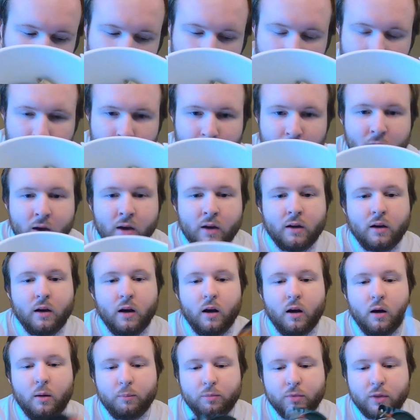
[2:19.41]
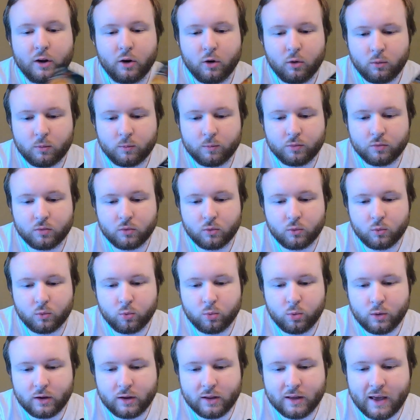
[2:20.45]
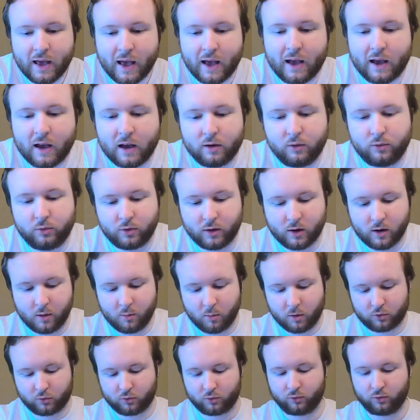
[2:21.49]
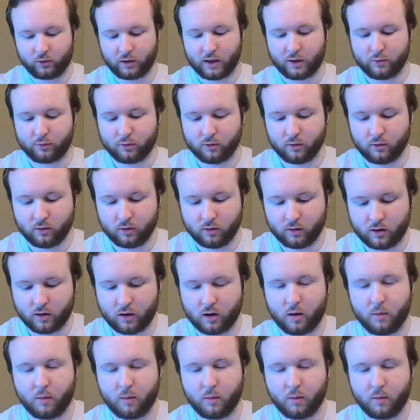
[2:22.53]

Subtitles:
there. They don't really add very much flavor,